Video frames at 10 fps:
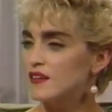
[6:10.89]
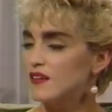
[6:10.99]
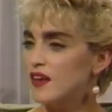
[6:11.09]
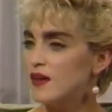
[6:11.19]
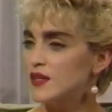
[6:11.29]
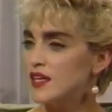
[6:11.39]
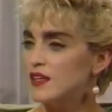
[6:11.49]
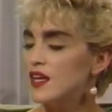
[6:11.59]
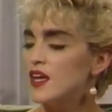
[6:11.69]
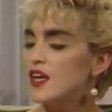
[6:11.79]
I mean,
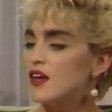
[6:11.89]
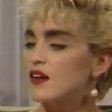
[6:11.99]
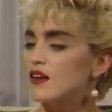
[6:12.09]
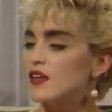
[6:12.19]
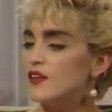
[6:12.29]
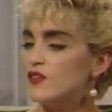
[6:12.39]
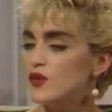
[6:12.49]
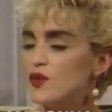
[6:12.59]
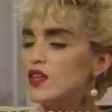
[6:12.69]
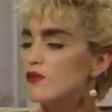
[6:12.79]
if you
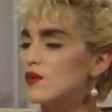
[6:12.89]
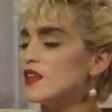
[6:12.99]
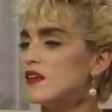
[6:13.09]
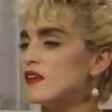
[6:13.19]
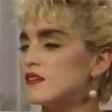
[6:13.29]
really, really